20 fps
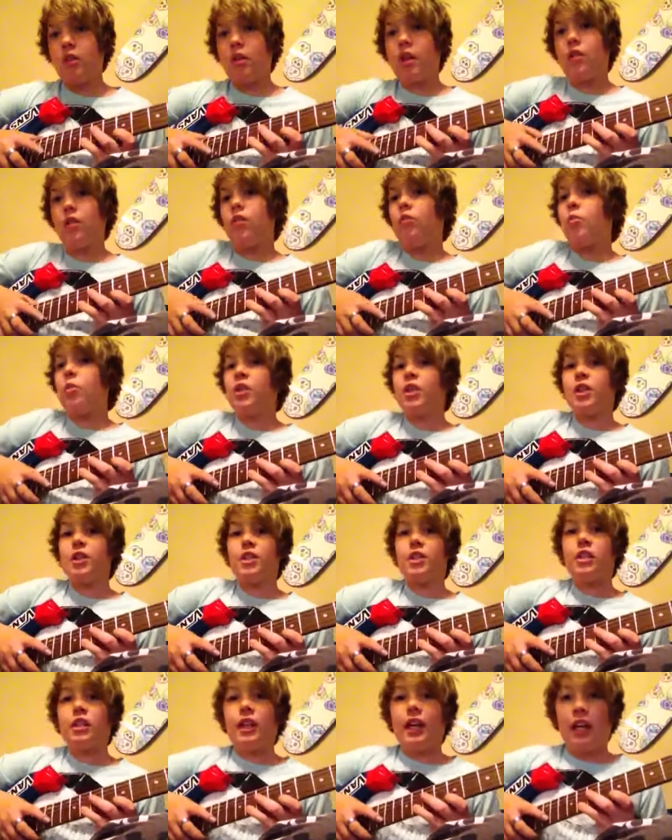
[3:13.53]
And then when you get
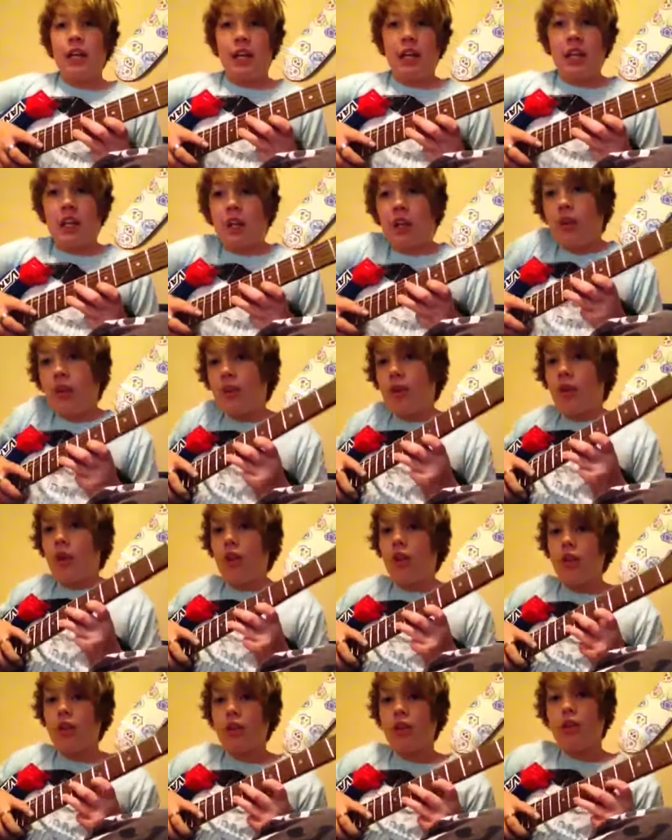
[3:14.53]
to the 8th,
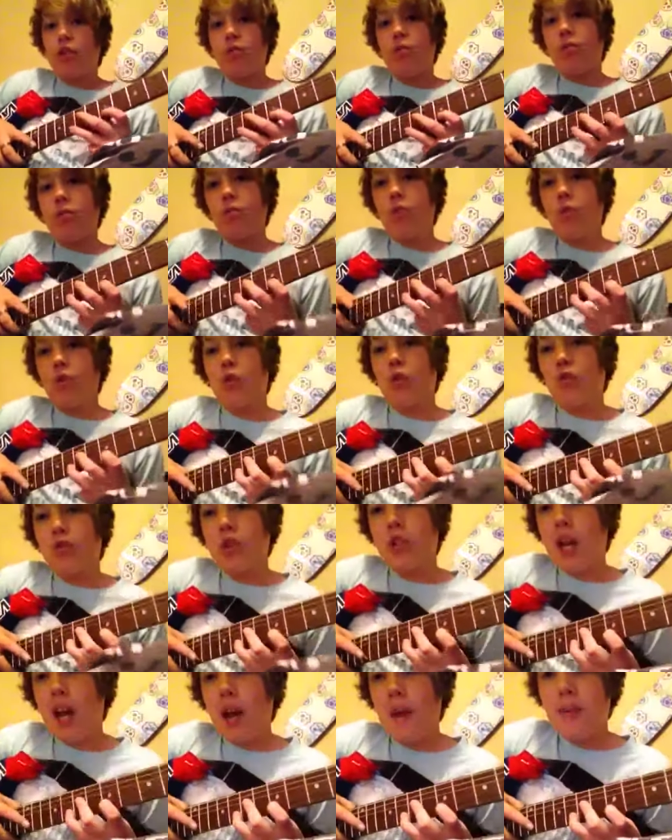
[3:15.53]
you move
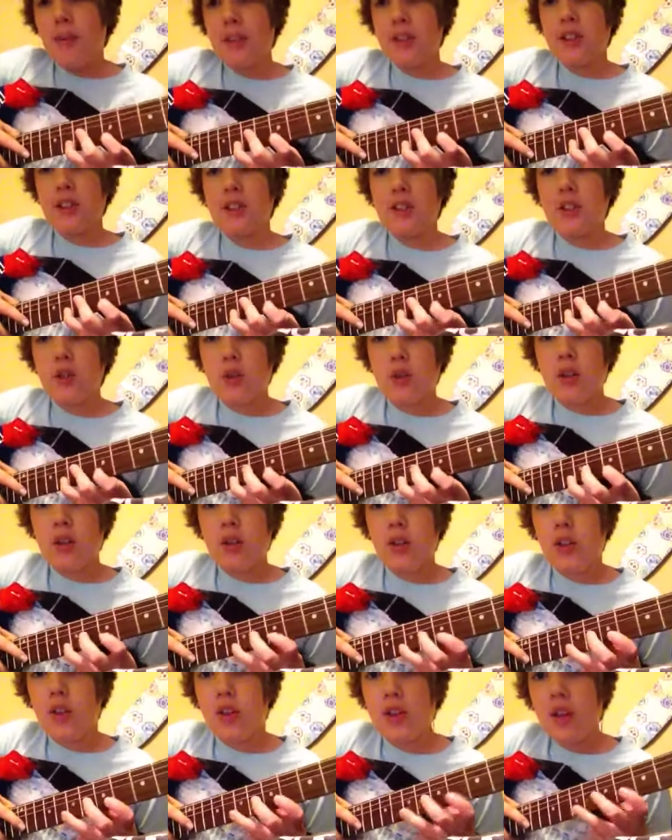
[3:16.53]
tapping to the
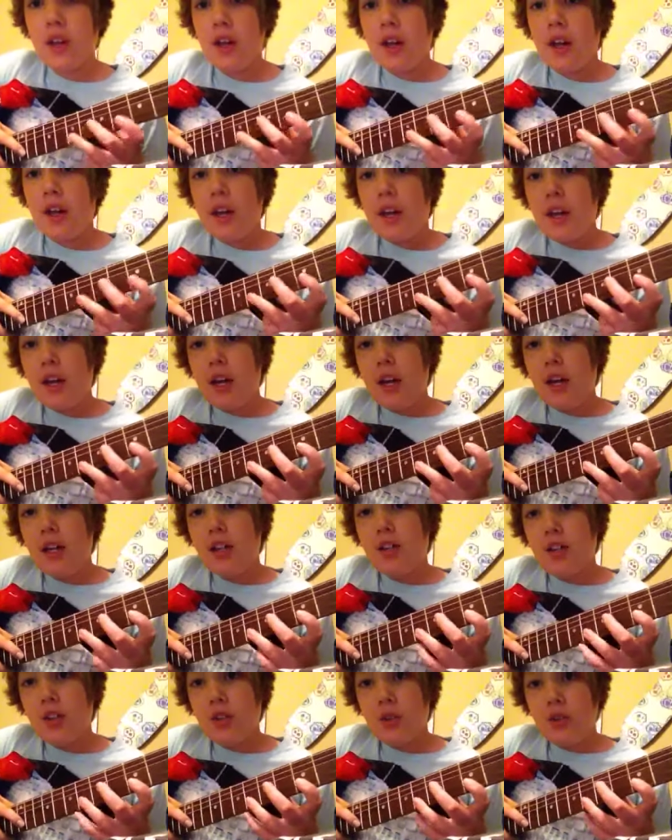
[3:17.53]
12th,
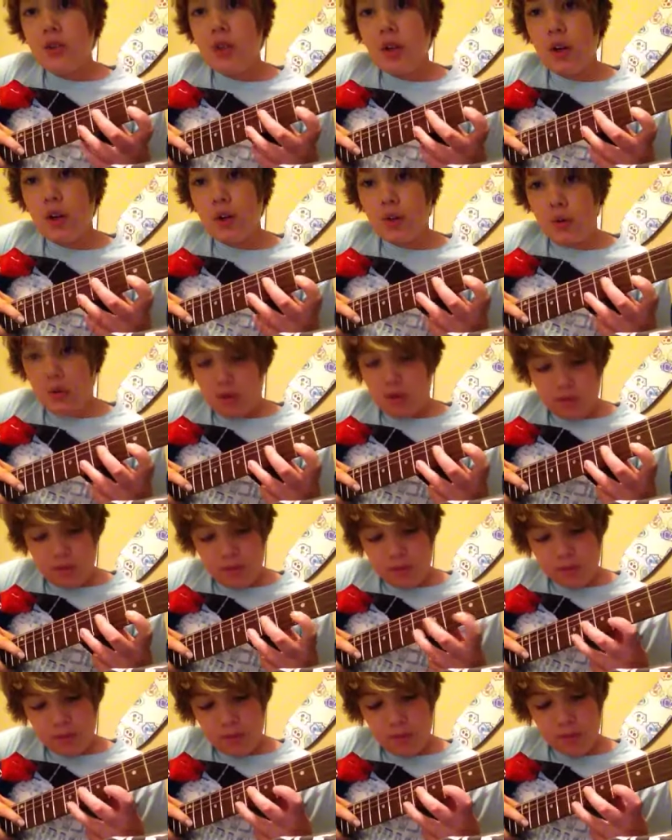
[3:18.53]
and you go
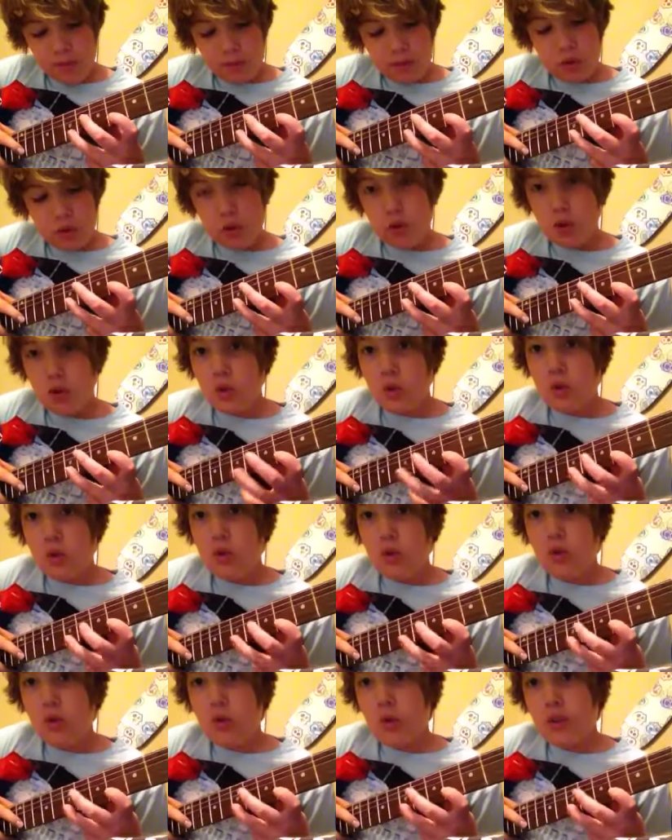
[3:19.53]
to the
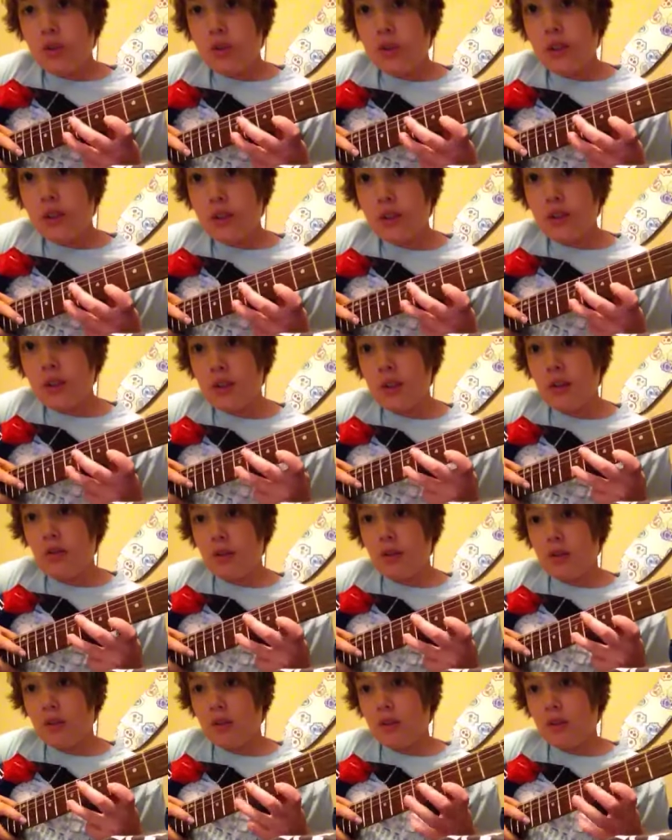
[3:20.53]
4th and 7th.